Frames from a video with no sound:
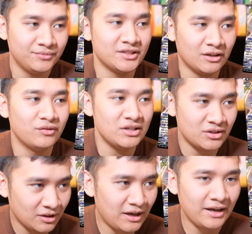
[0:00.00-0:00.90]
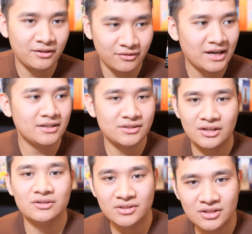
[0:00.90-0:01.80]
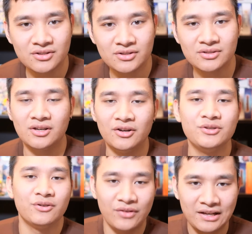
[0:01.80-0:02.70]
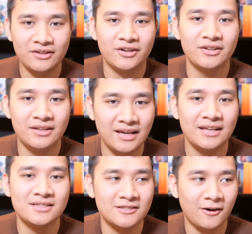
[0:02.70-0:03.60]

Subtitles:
Salvation Lion Grand Azel Scissors on your Vanguard gets